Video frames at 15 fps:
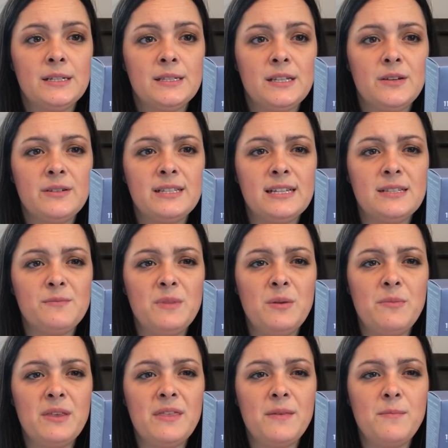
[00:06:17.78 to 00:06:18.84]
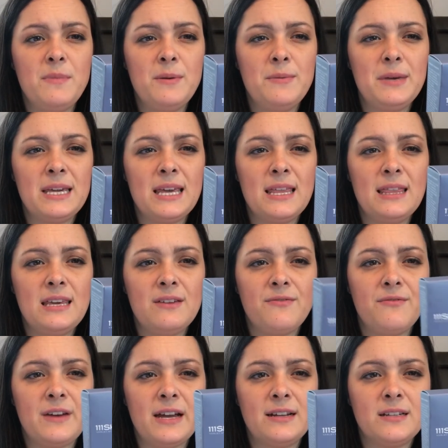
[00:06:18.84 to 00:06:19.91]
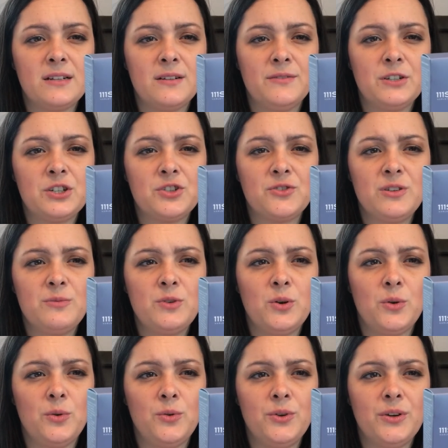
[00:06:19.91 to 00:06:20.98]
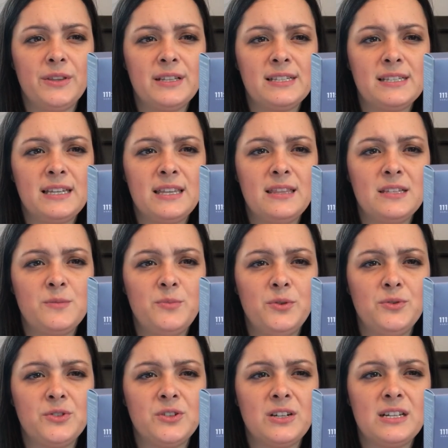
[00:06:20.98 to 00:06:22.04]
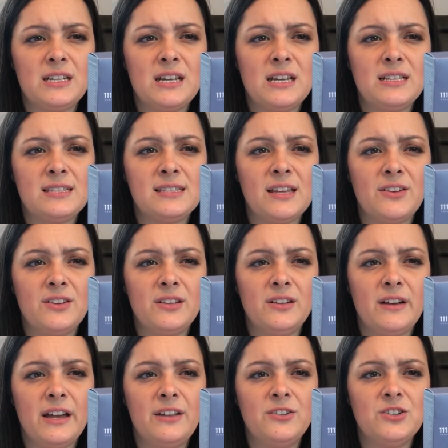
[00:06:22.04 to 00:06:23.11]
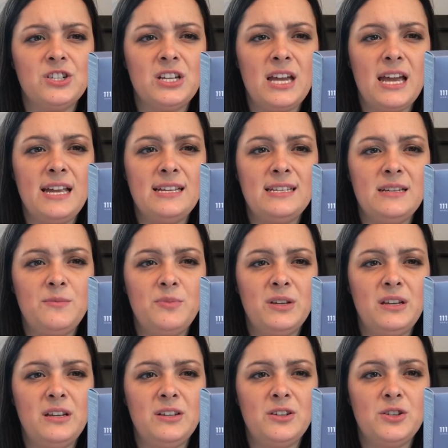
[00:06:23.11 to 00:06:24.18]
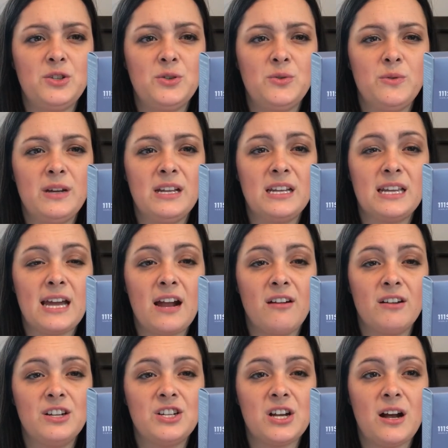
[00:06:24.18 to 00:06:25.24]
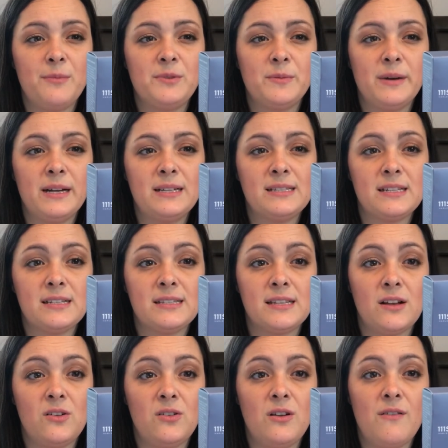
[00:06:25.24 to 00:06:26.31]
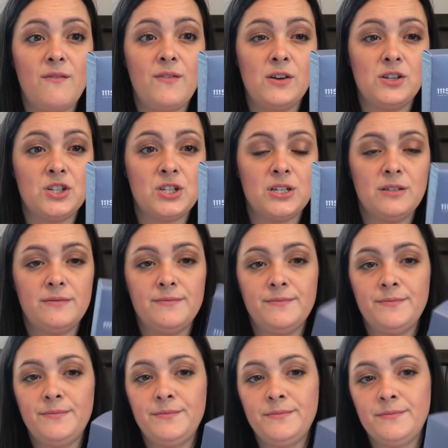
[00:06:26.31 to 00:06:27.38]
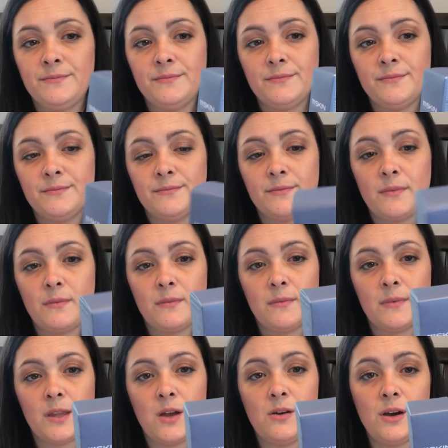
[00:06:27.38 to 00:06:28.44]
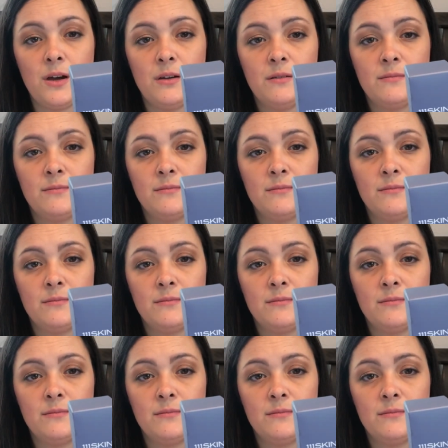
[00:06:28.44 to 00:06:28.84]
So it says, mimicking the effect of extreme cold on the skin, this booster contains cellular energy ATP to encourage optimized cell function. Okay.